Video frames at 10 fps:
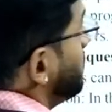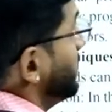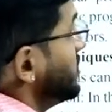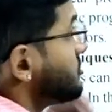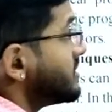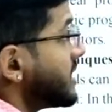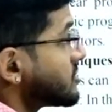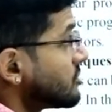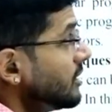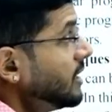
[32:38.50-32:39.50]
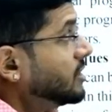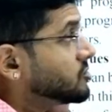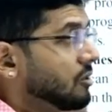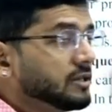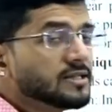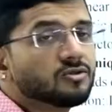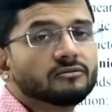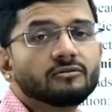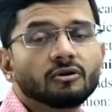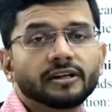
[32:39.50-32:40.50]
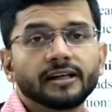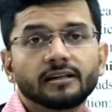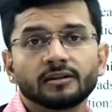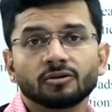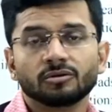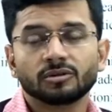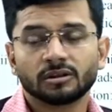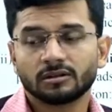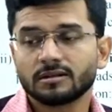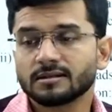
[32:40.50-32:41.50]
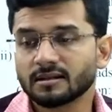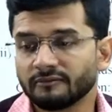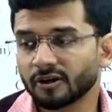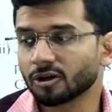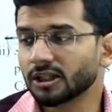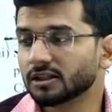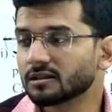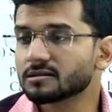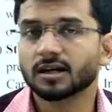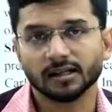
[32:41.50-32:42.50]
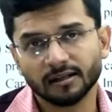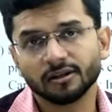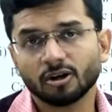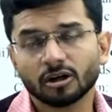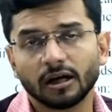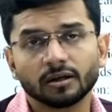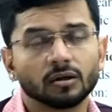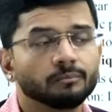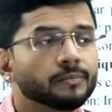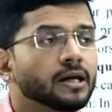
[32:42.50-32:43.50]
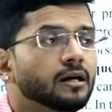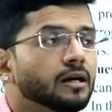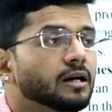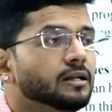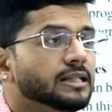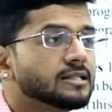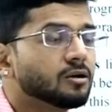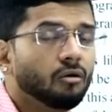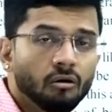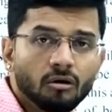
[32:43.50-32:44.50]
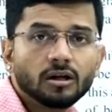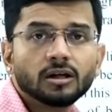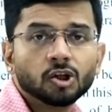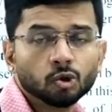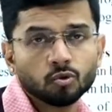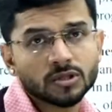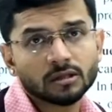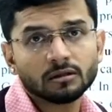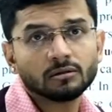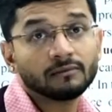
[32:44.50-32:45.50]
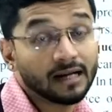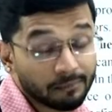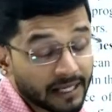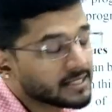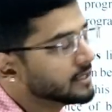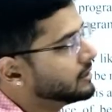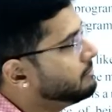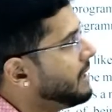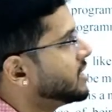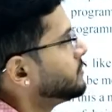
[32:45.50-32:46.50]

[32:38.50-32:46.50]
of a company's transaction. So all these you have already somewhere or the other studied in your curriculum. These are all used while appraising the